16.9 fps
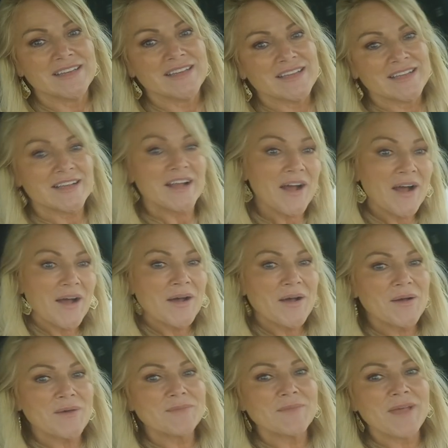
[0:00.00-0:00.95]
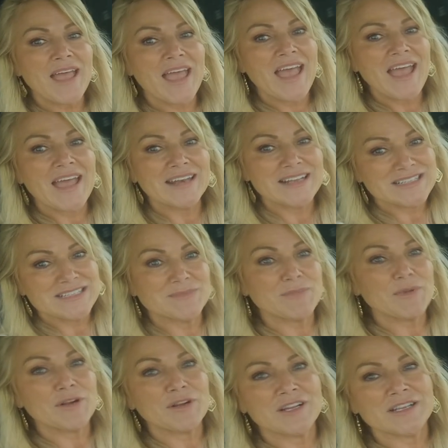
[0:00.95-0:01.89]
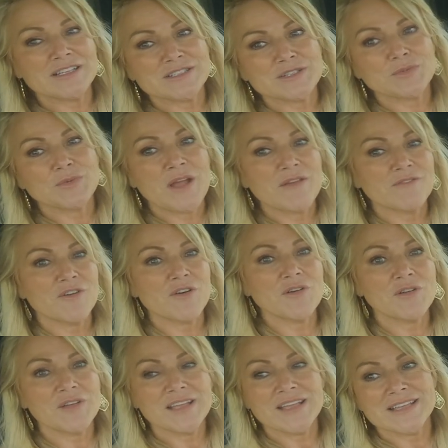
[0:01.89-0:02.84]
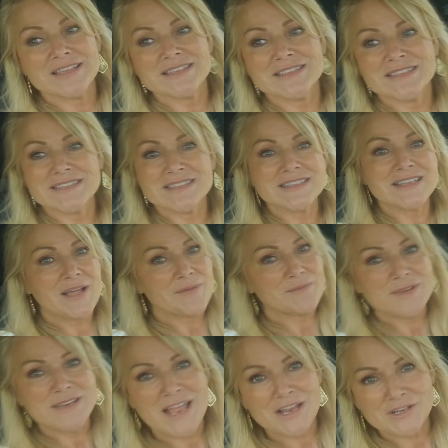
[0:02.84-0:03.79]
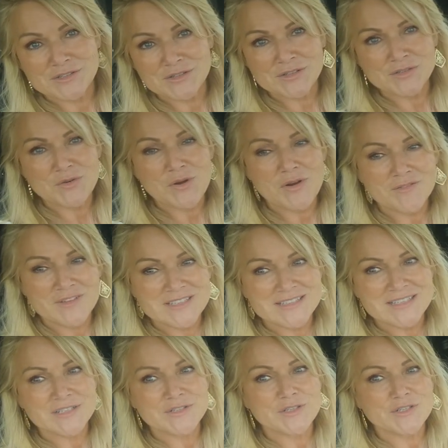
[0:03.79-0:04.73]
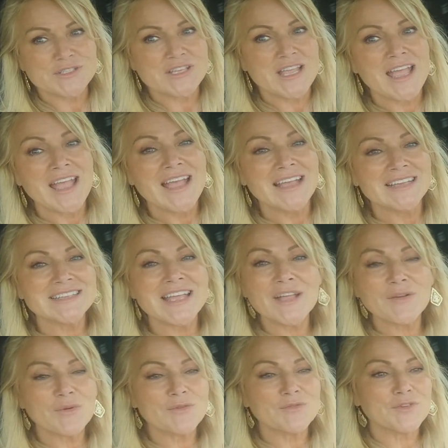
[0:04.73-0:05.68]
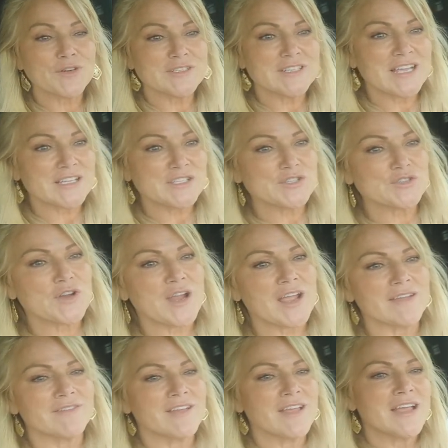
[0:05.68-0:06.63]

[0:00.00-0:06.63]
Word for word: come and experience a Rebel is come to National Indoor RV Centers, take one for a test drive.